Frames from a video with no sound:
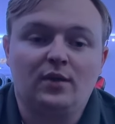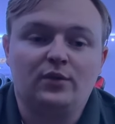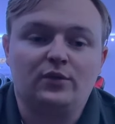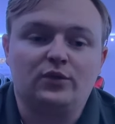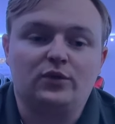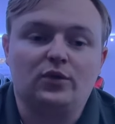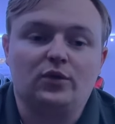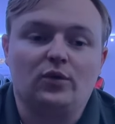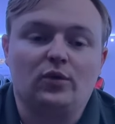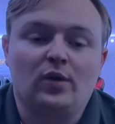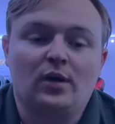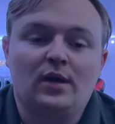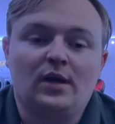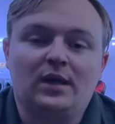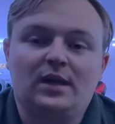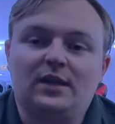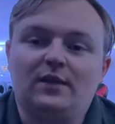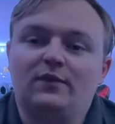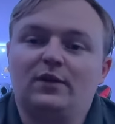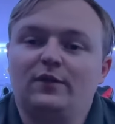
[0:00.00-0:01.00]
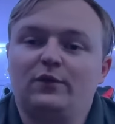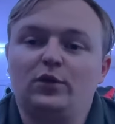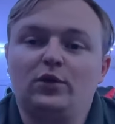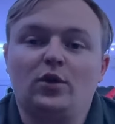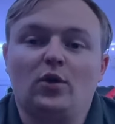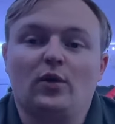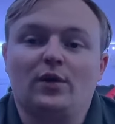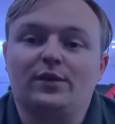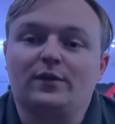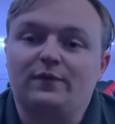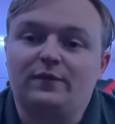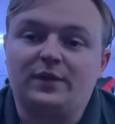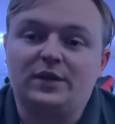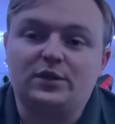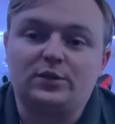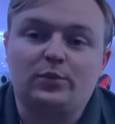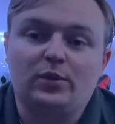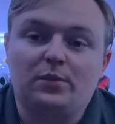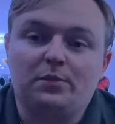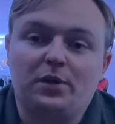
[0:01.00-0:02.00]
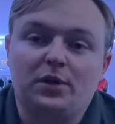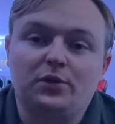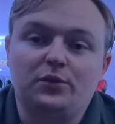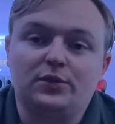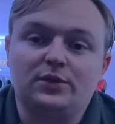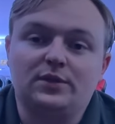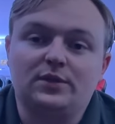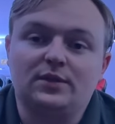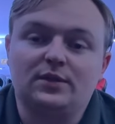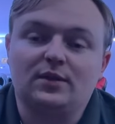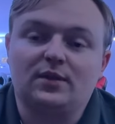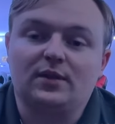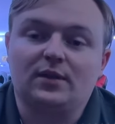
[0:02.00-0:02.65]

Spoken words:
So even if you go on the Facebook posts